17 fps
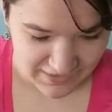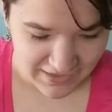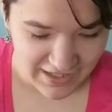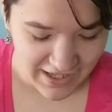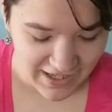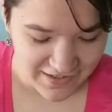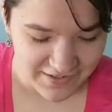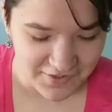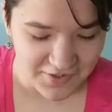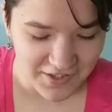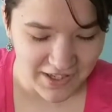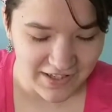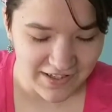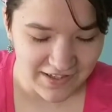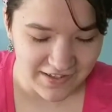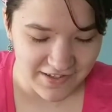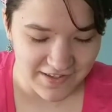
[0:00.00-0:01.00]
Yes, you
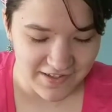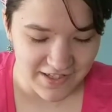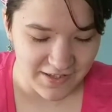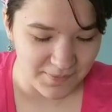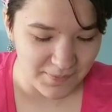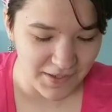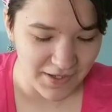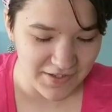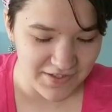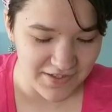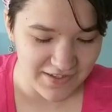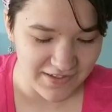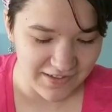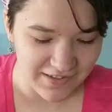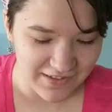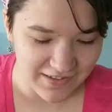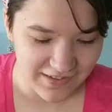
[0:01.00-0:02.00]
can not eat the seeds, but I
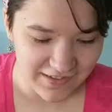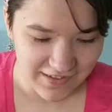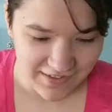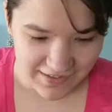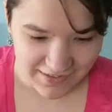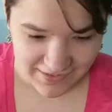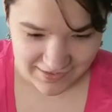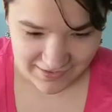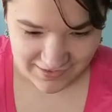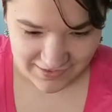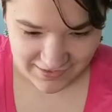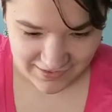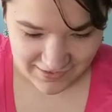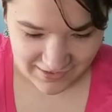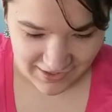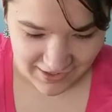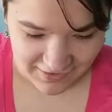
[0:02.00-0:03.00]
just,
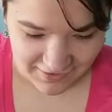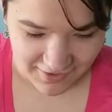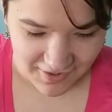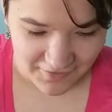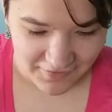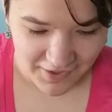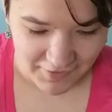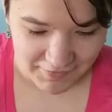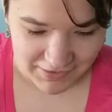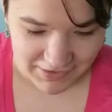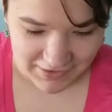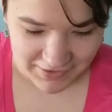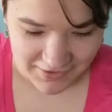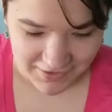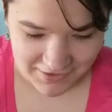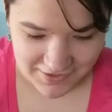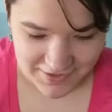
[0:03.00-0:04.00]
I love how it
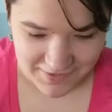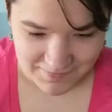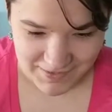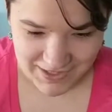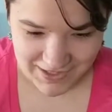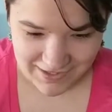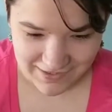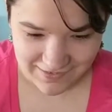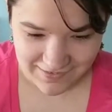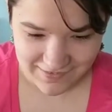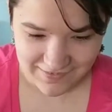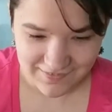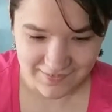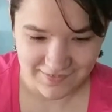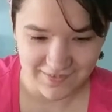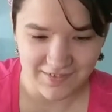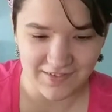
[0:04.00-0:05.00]
looks, man.
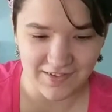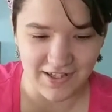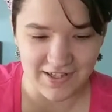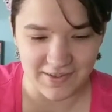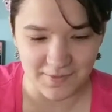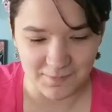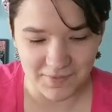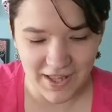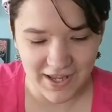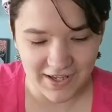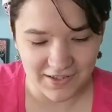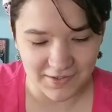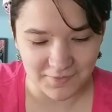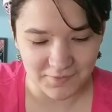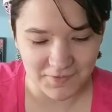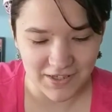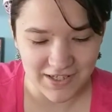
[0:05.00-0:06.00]
Like the black
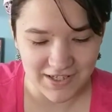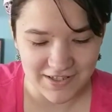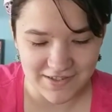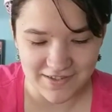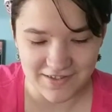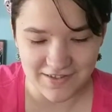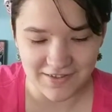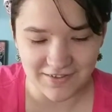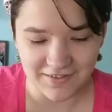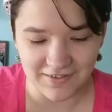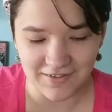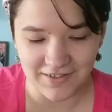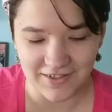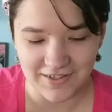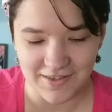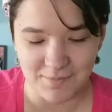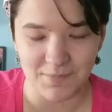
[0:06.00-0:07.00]
and the white and just, oh,
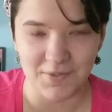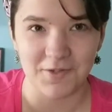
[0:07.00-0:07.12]
it's